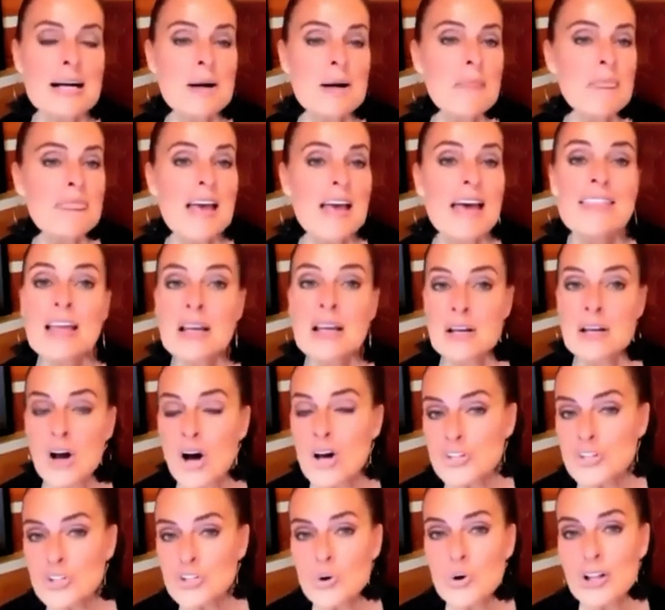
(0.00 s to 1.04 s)
And then
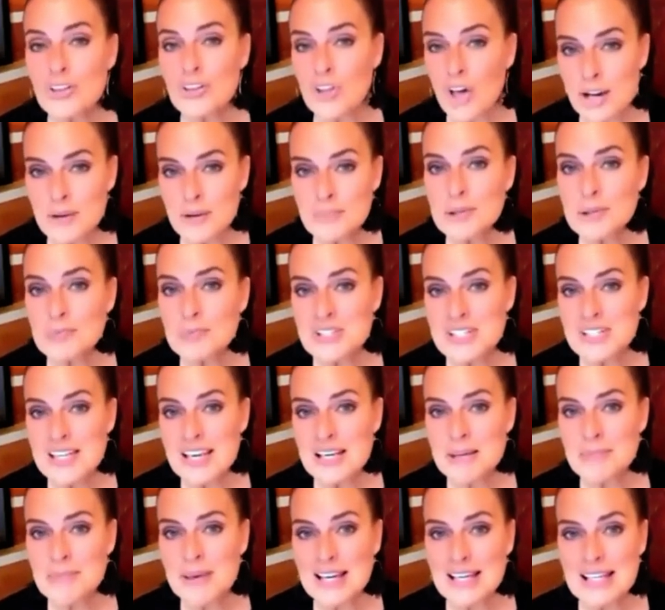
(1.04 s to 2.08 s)
also a lot of people take
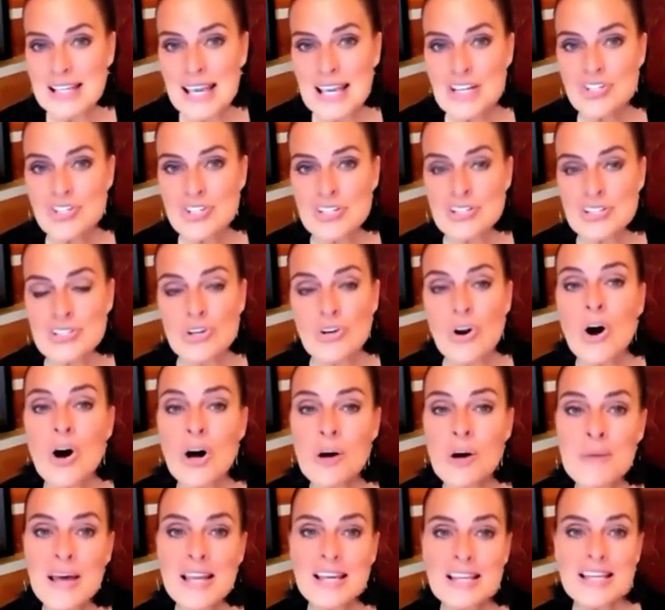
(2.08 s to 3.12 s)
medications, and all
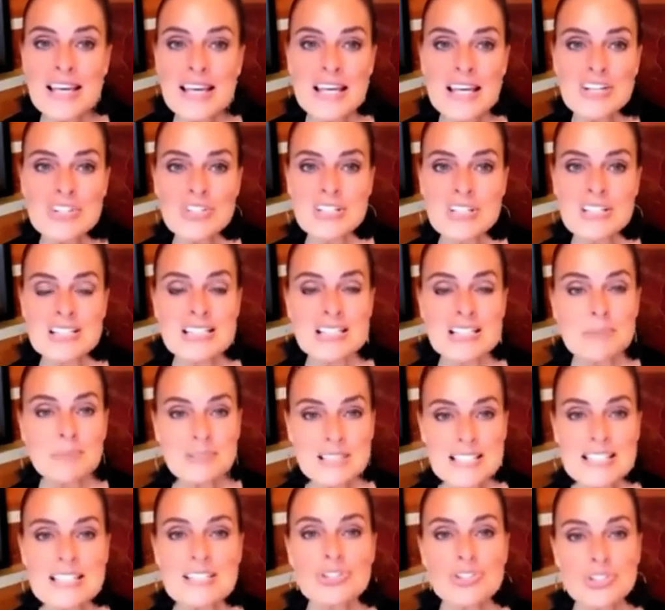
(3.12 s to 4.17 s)
medications
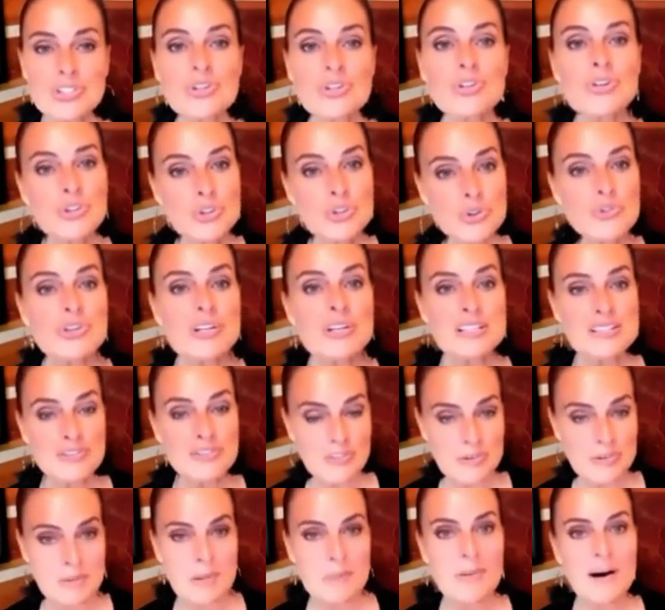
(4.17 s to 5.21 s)
deplete certain nutrients from the
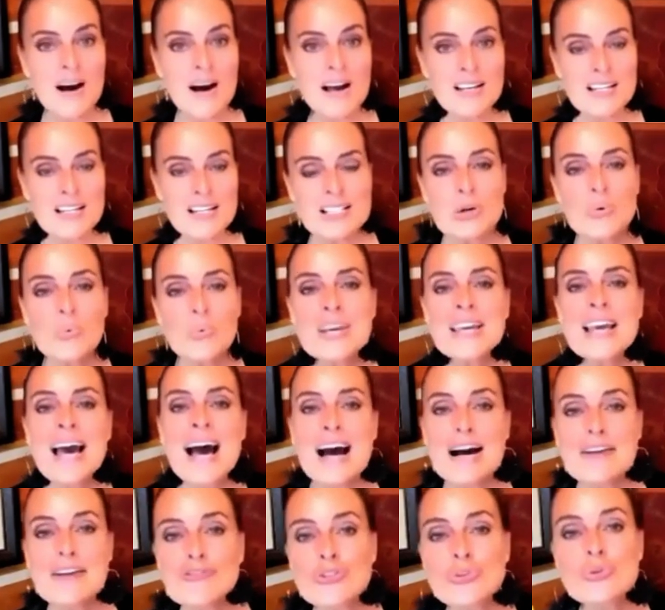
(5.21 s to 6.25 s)
body. So we have
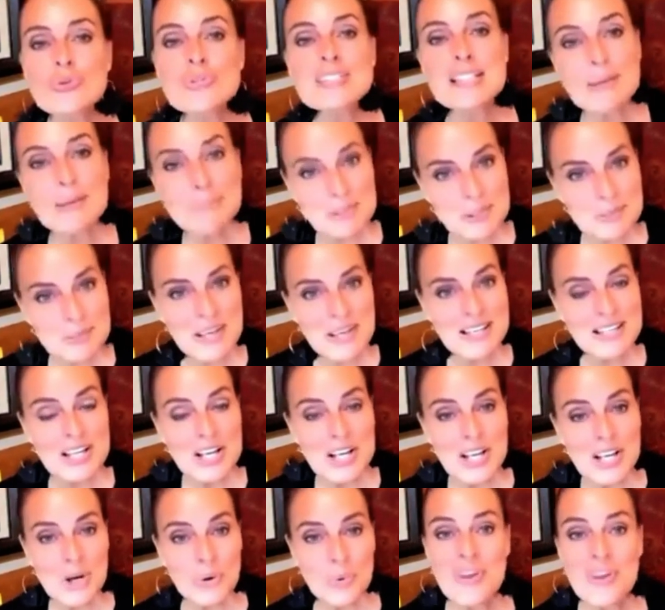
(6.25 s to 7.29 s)
to supplement
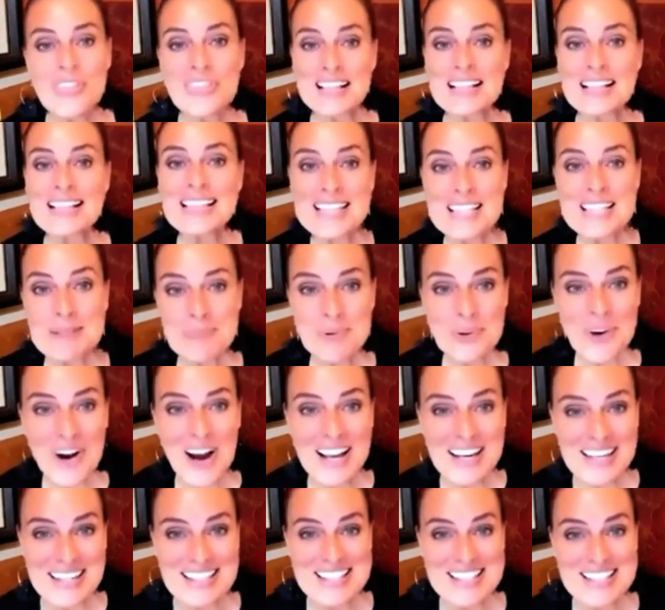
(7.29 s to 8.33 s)
with clean
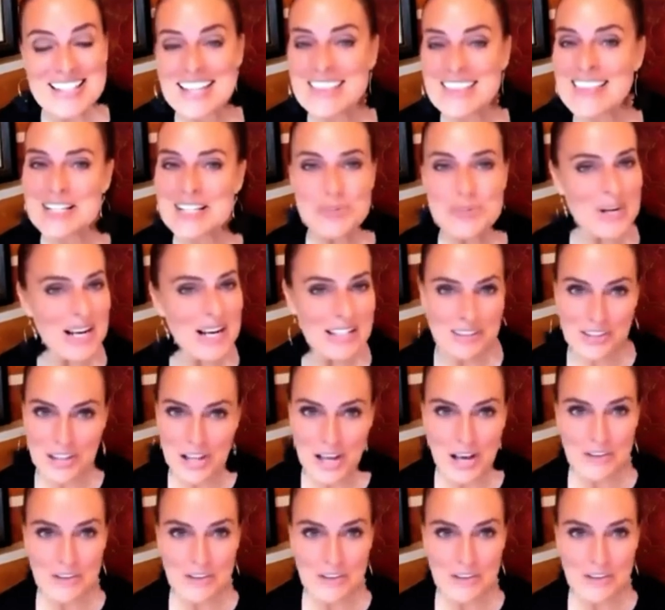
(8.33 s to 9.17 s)
products. And that's what I love.